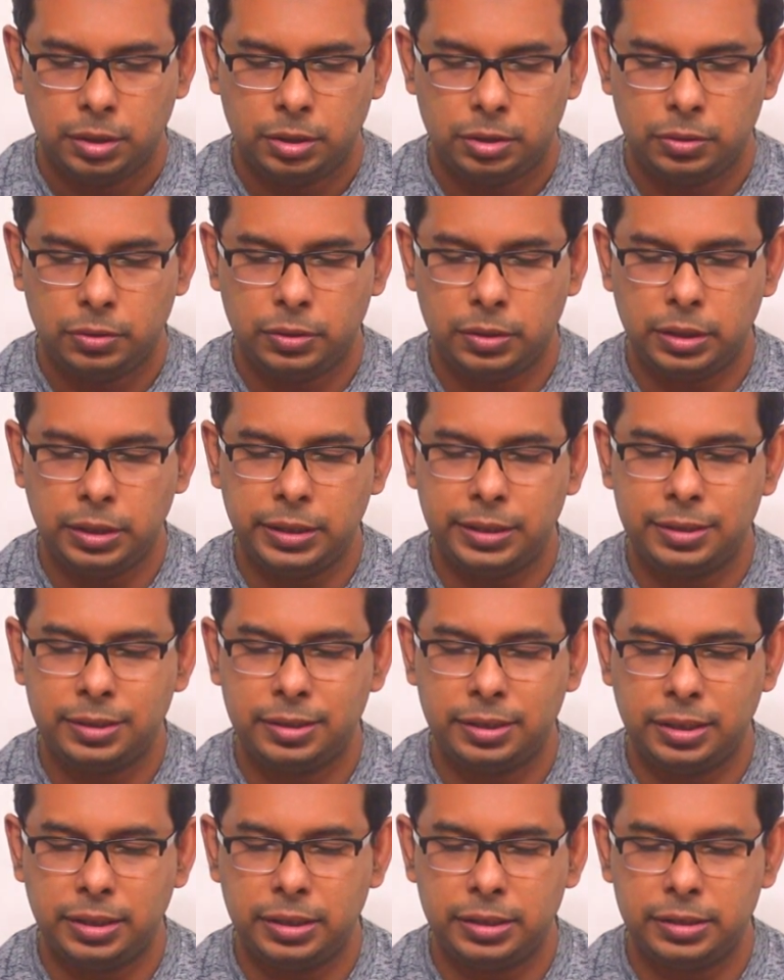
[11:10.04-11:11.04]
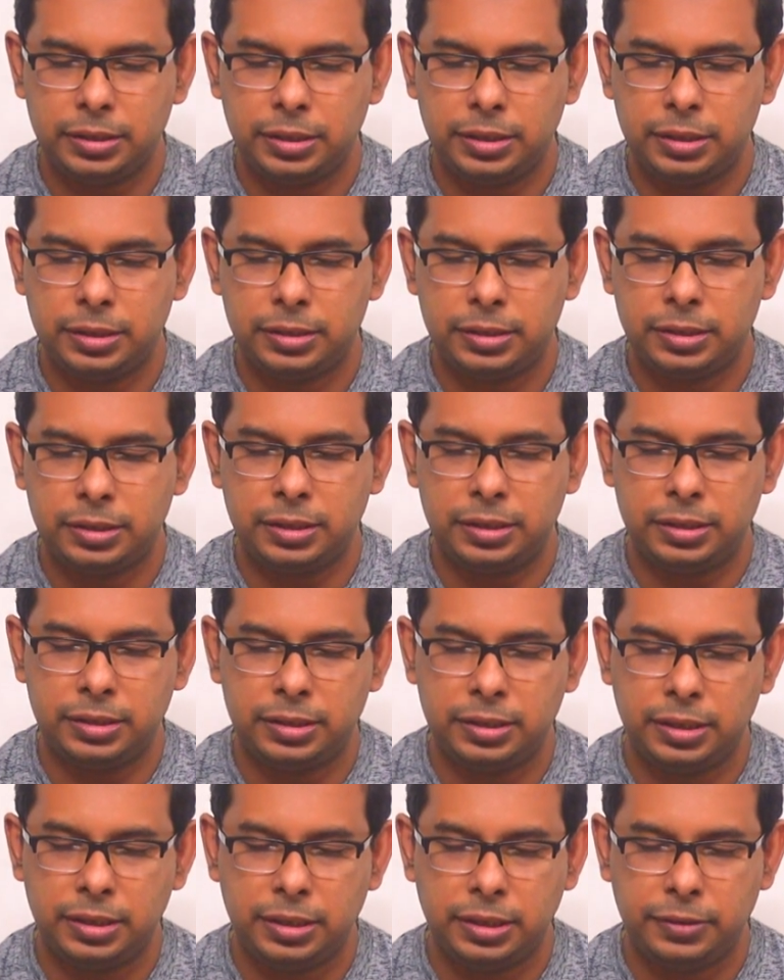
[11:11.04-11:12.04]
So it says it is a
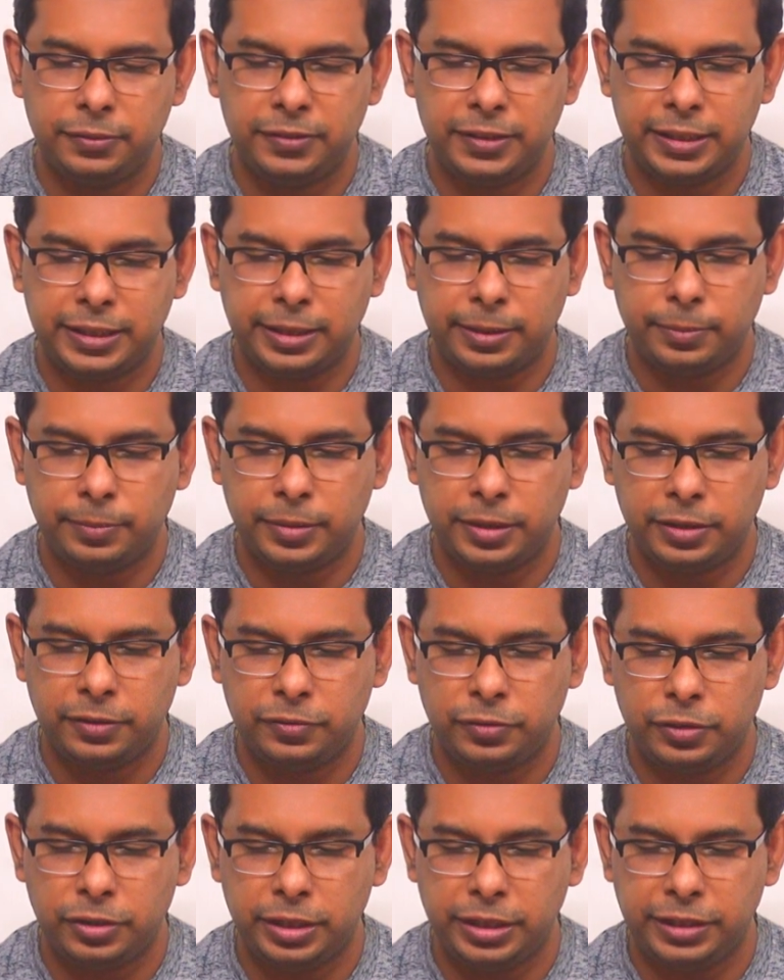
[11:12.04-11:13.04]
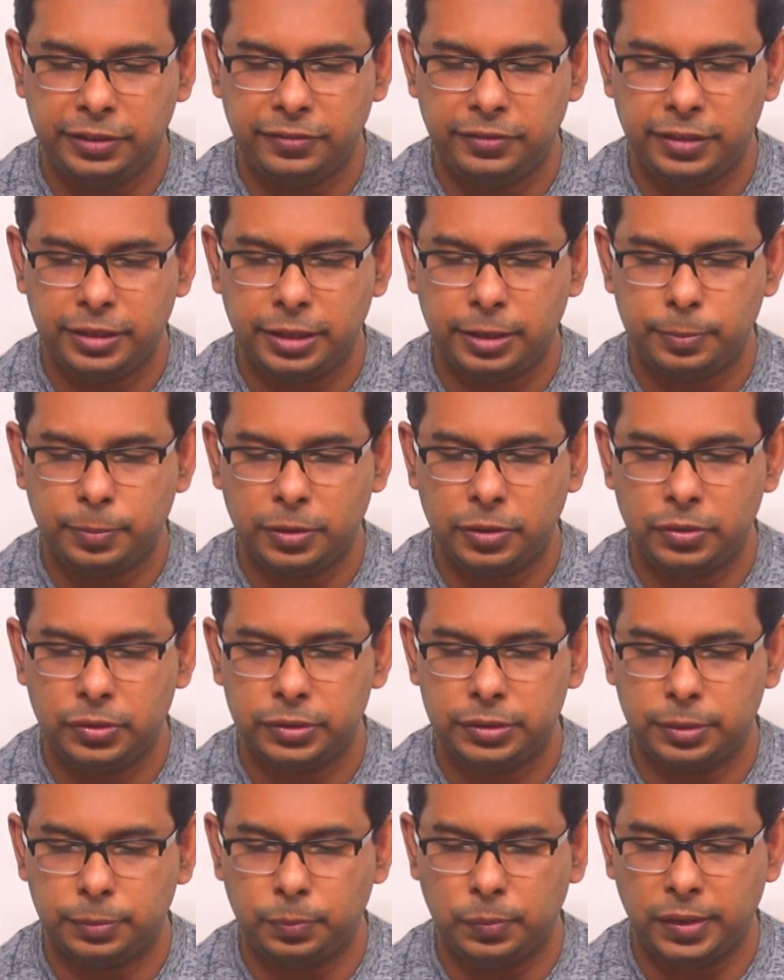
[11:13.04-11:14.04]
CCTV camera for DVR
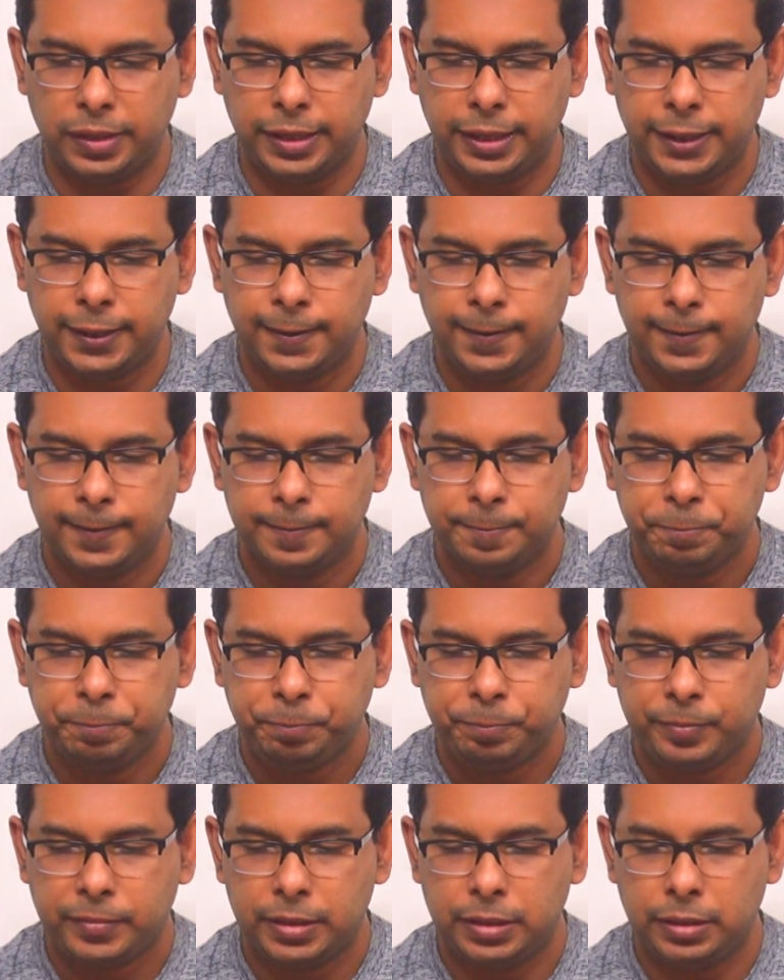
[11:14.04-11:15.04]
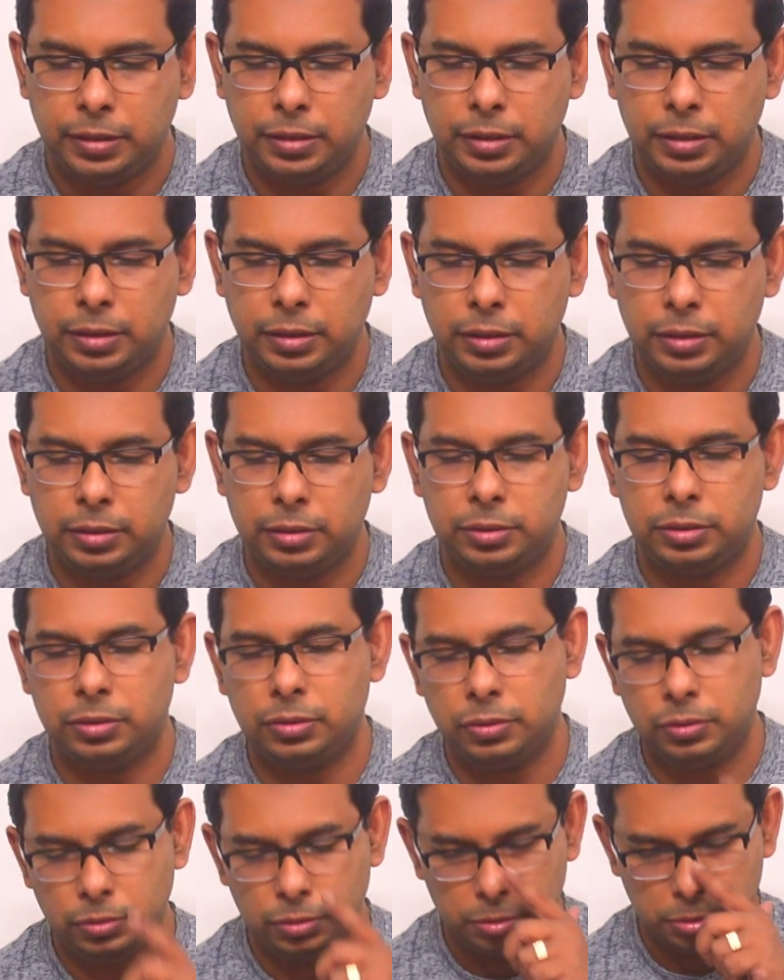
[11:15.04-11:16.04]
power supply.
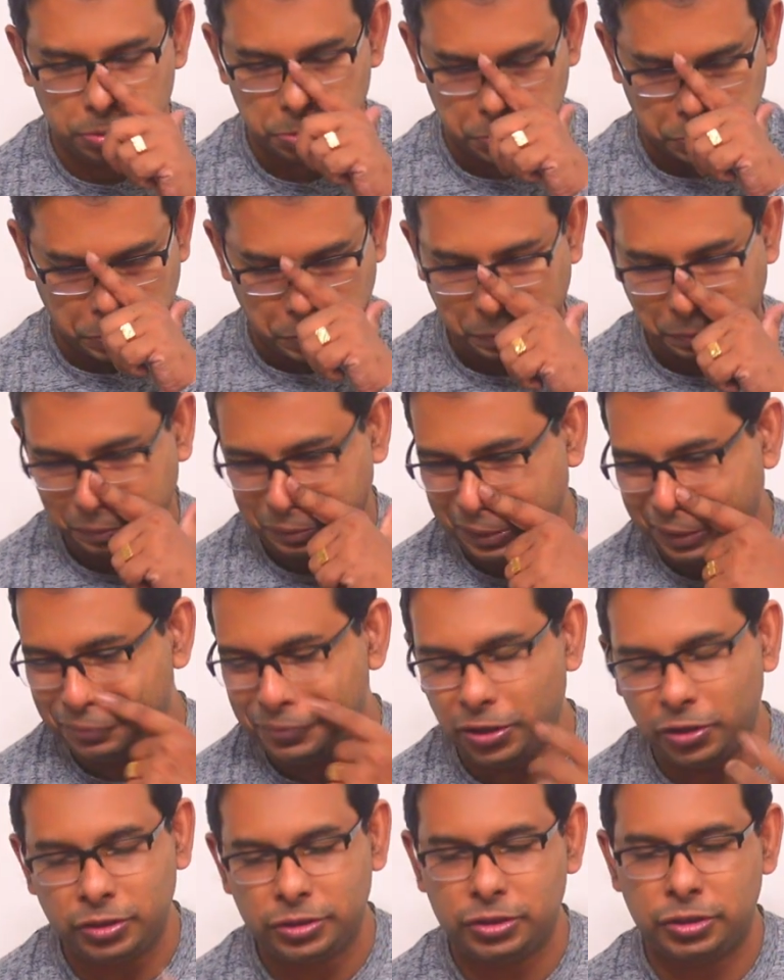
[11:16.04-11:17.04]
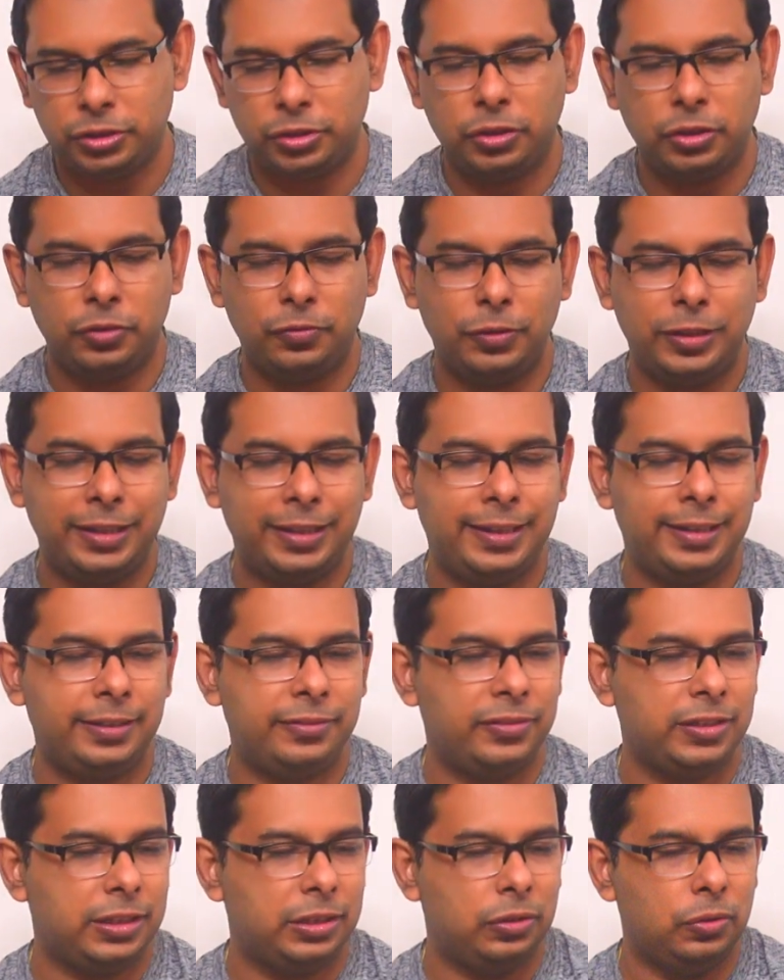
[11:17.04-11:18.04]
So I'm not sure where it
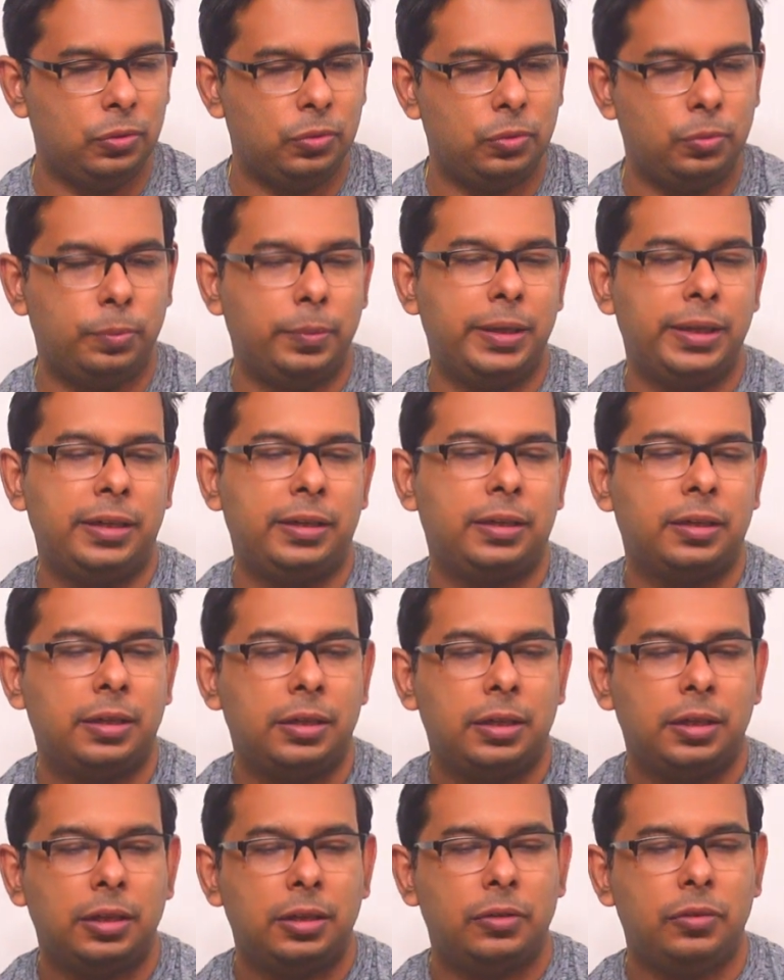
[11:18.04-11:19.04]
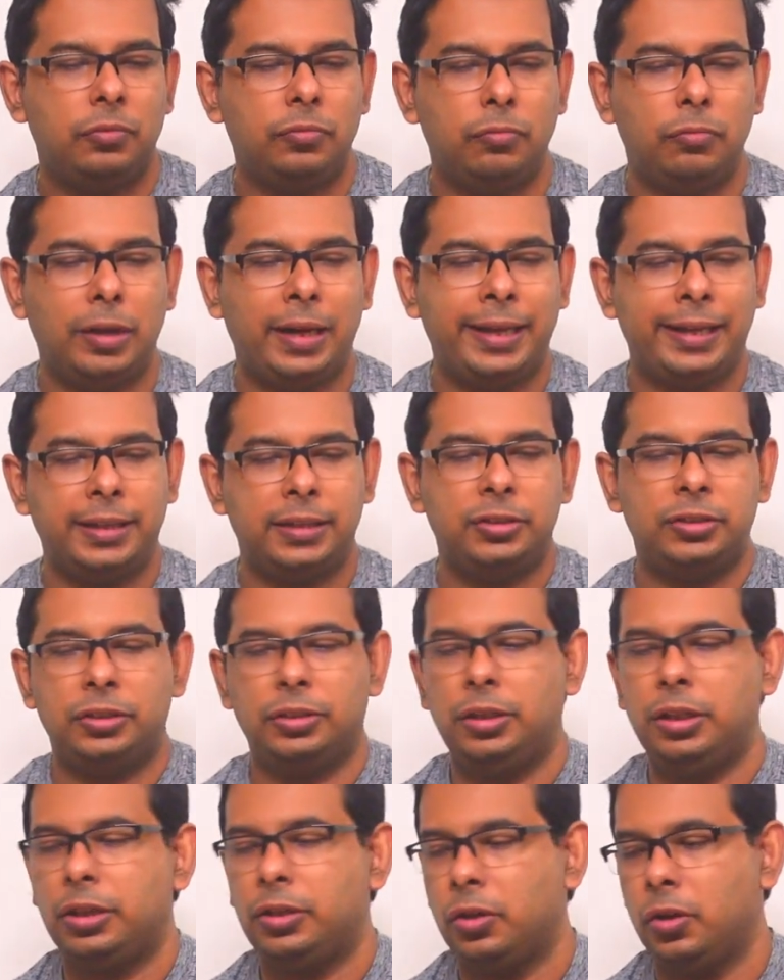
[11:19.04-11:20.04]
will go, but I can
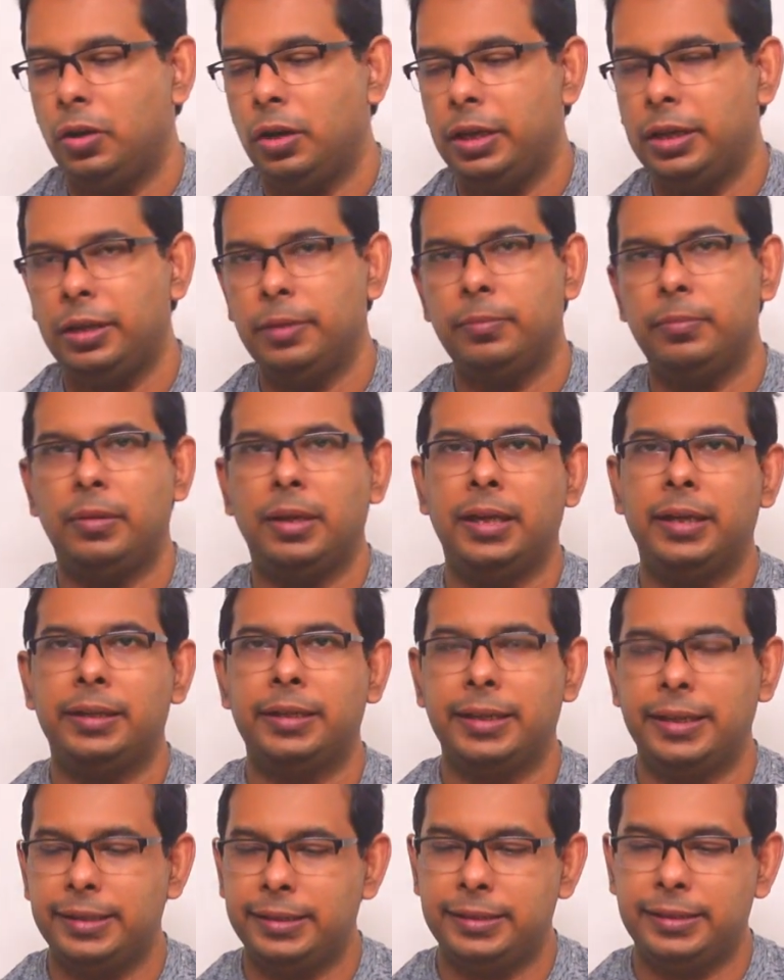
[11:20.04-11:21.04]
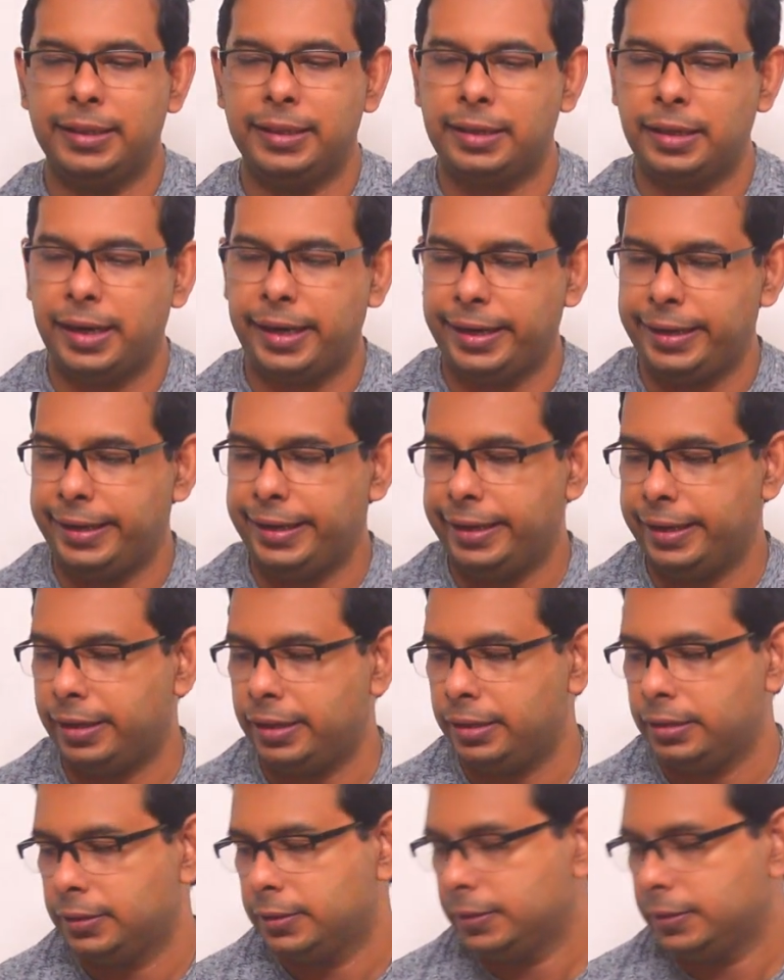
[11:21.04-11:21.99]
surely call him and get that idea.